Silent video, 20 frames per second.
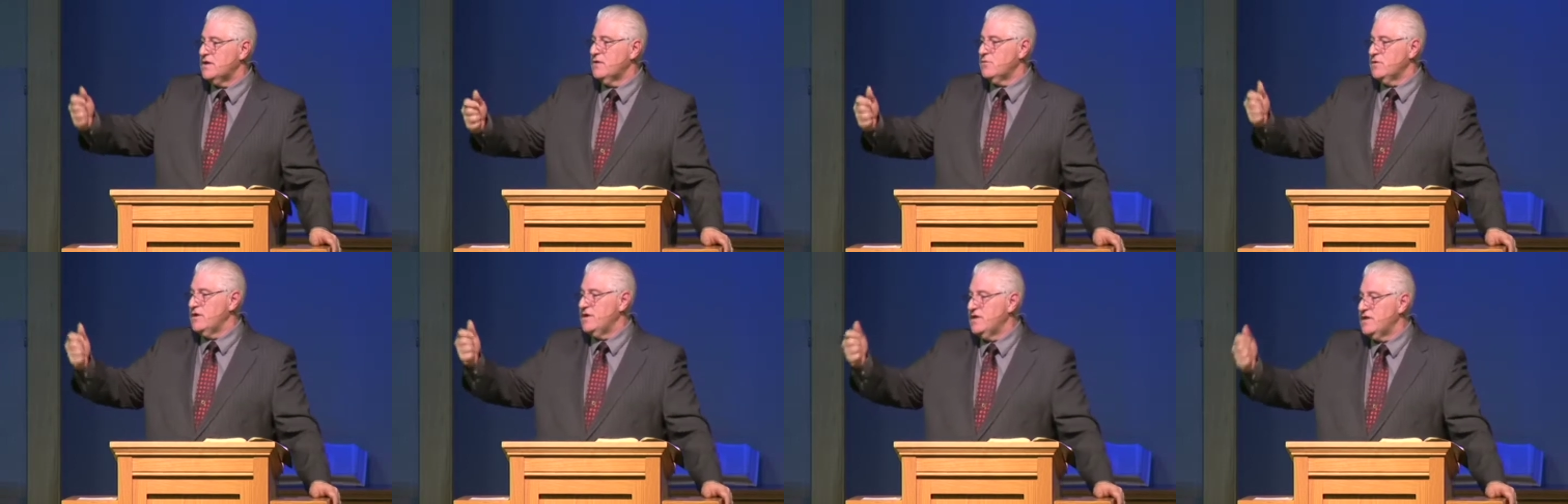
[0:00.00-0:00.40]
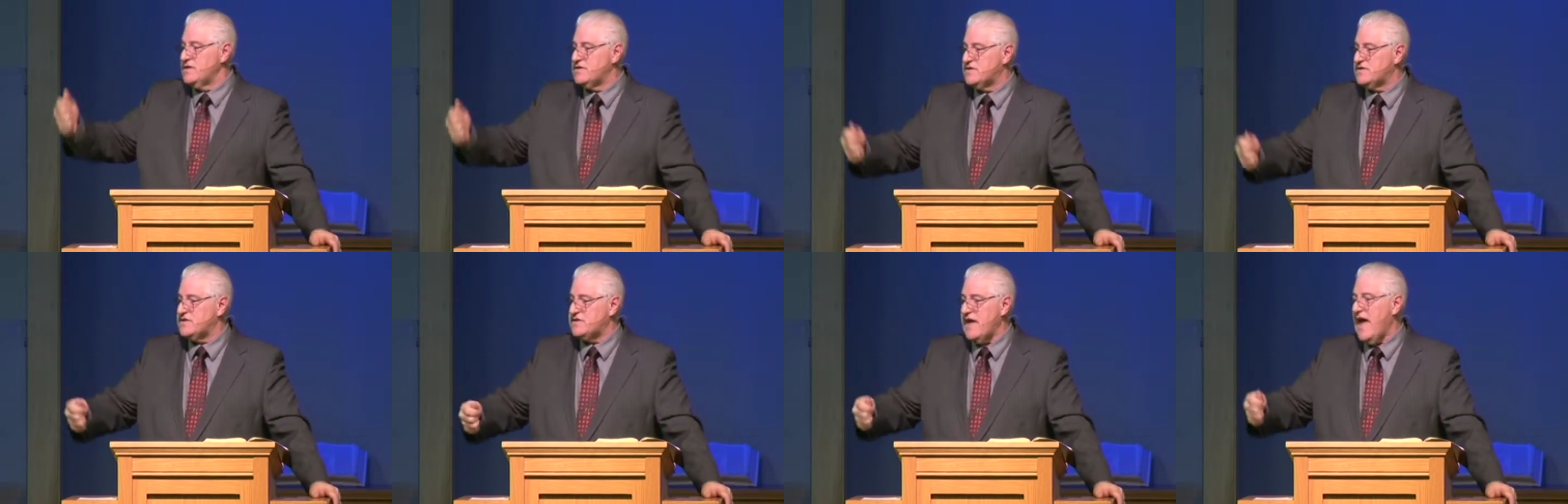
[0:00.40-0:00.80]
with his
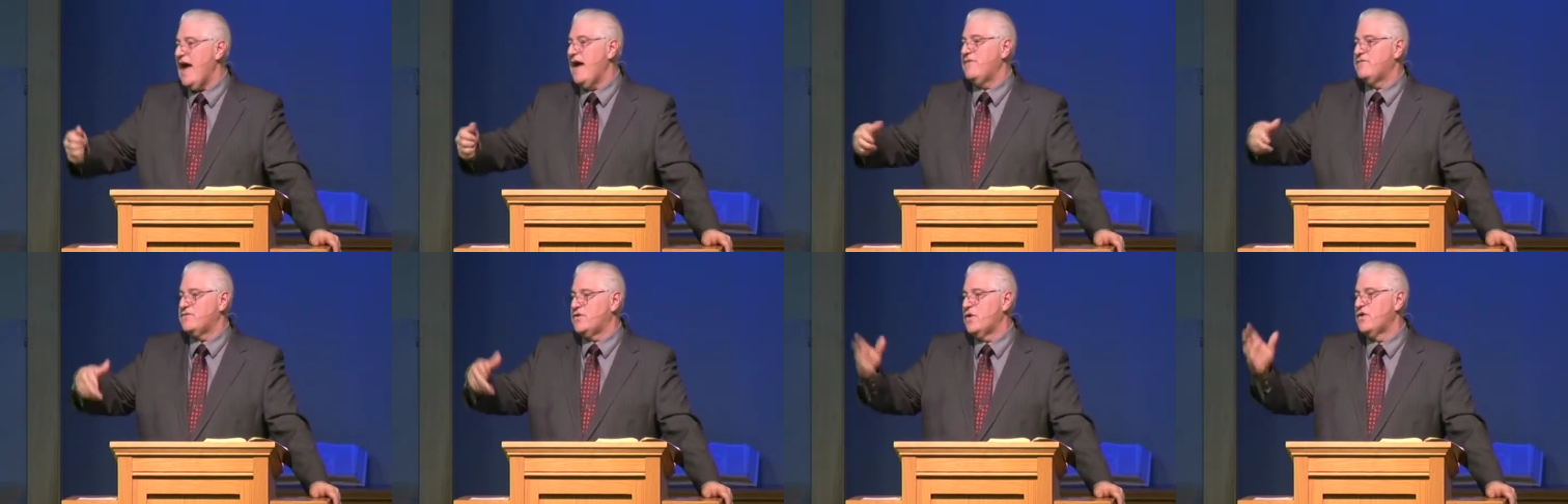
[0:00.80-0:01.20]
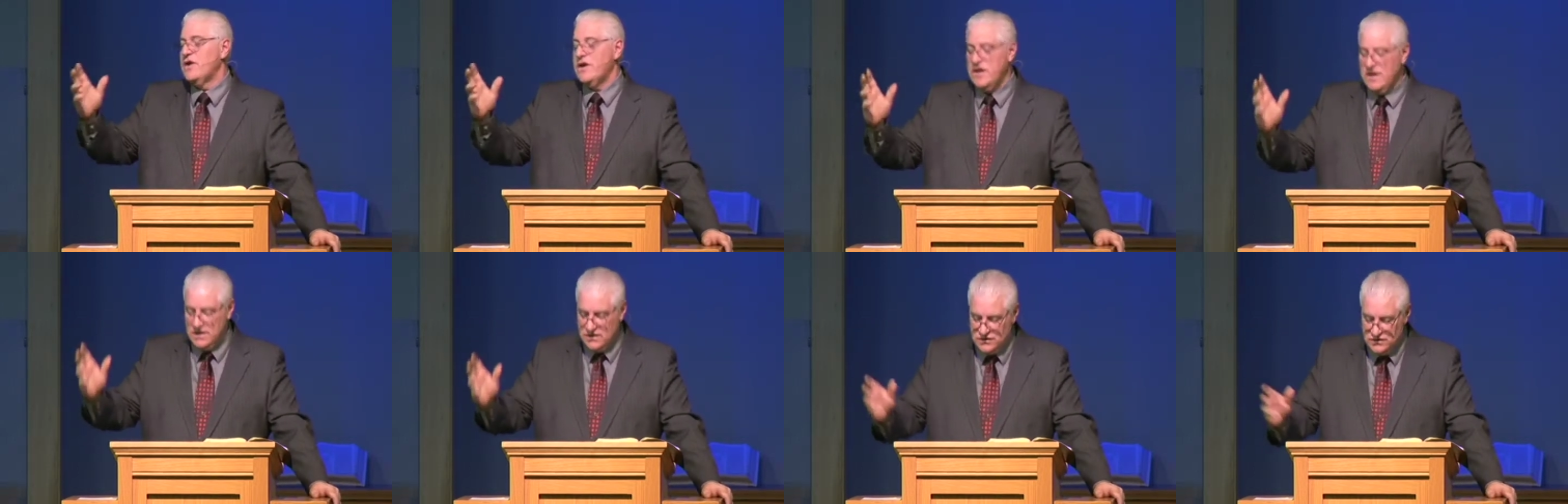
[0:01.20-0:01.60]
staff,
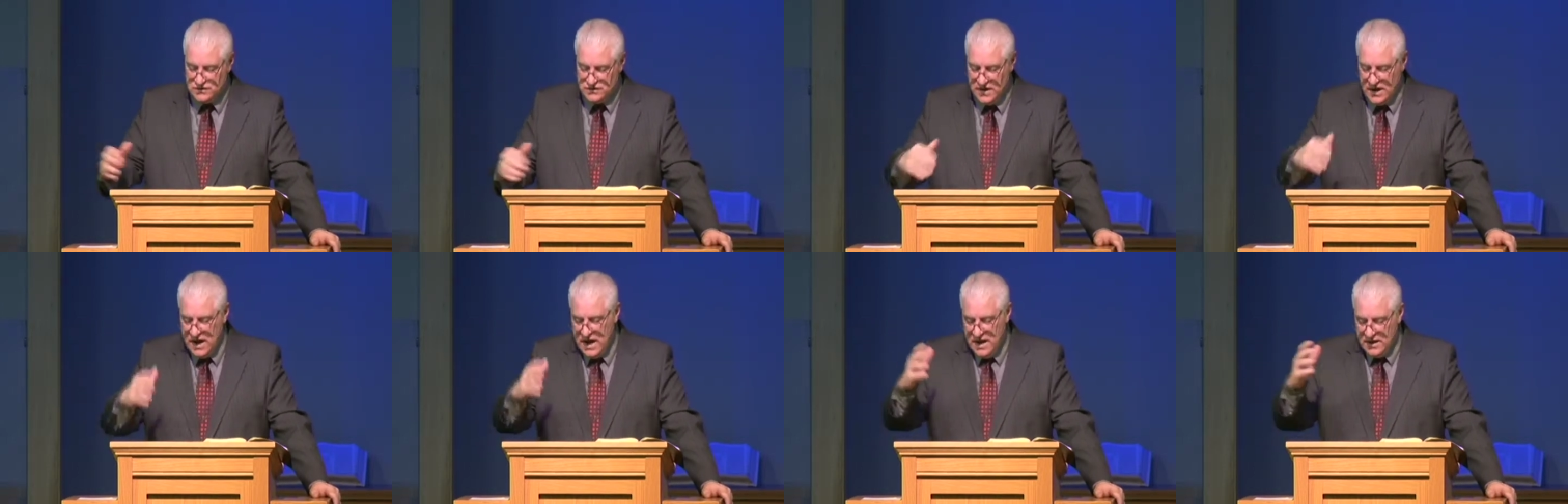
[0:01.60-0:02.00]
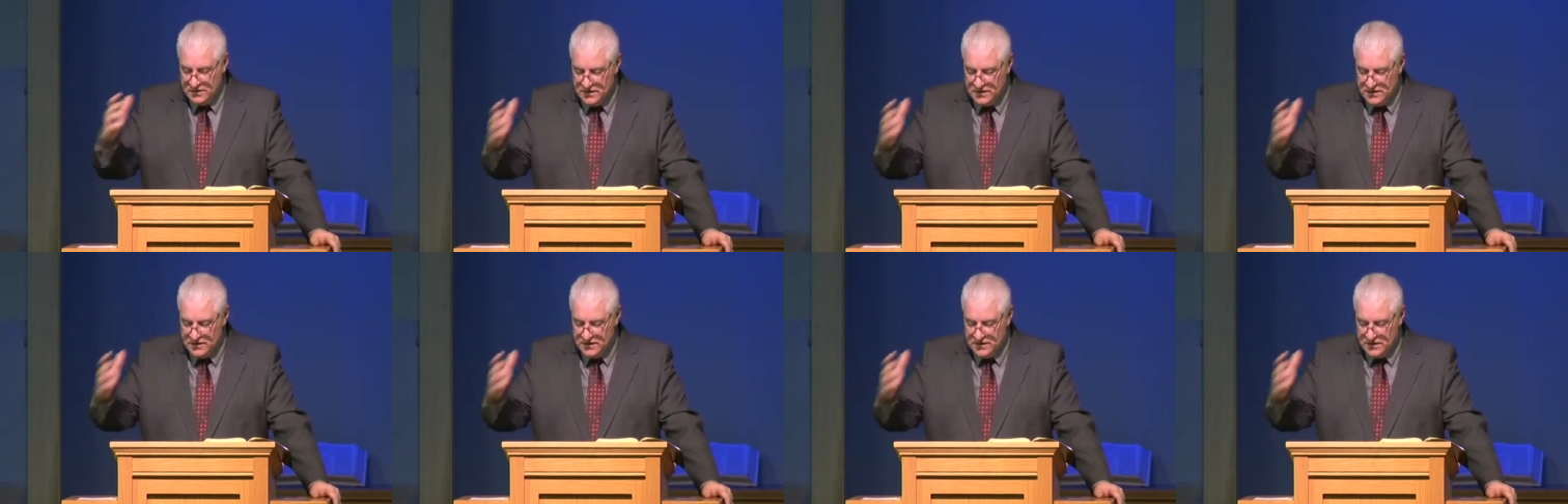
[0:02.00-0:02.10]
turning it into snake.